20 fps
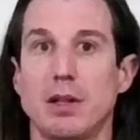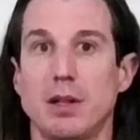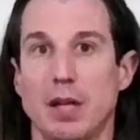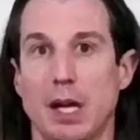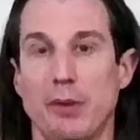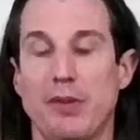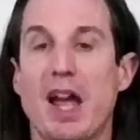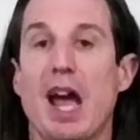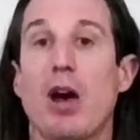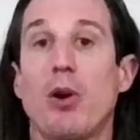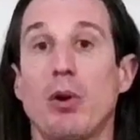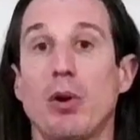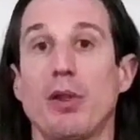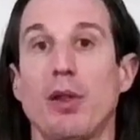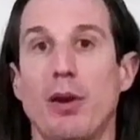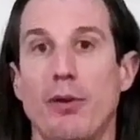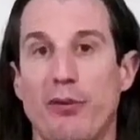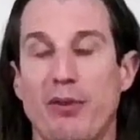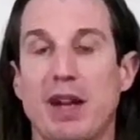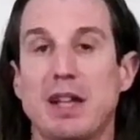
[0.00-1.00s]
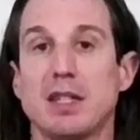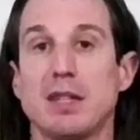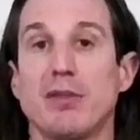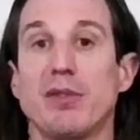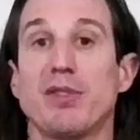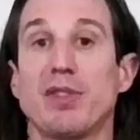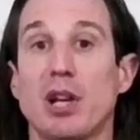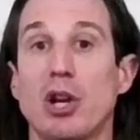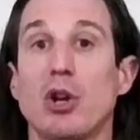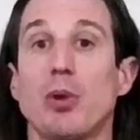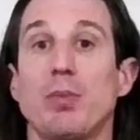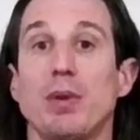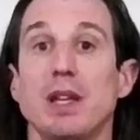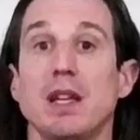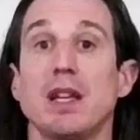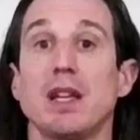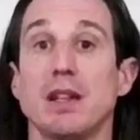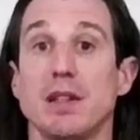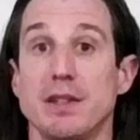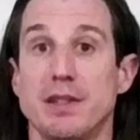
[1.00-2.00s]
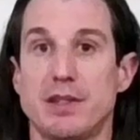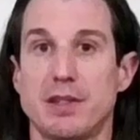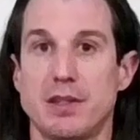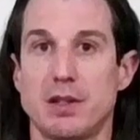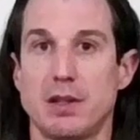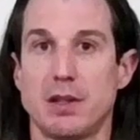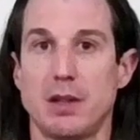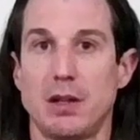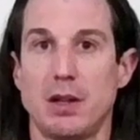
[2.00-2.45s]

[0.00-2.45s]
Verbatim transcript: of how effective therapy is.